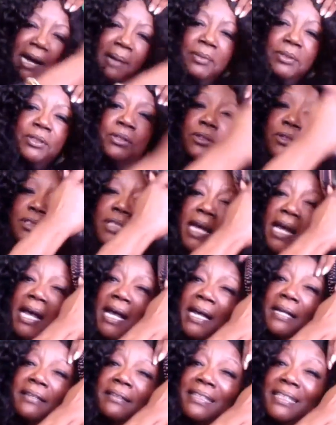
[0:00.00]
to the top of the curls.
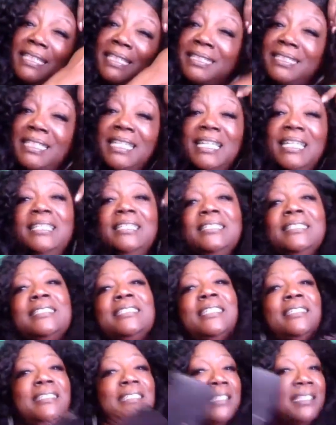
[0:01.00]
This
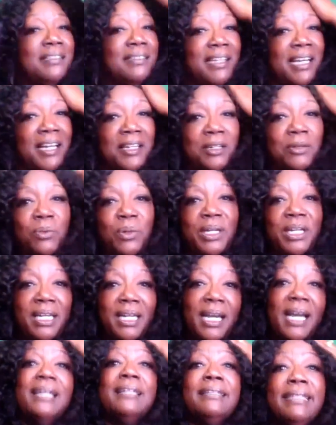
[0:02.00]
is a synthetic
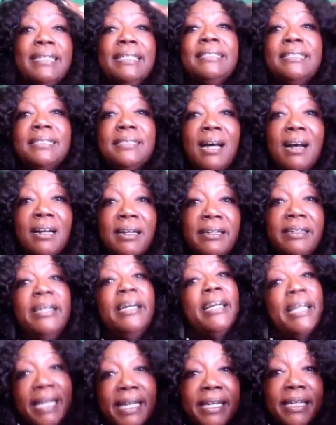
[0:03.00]
wig. This
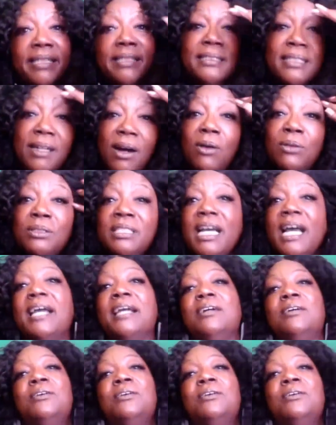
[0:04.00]
sucker is gonna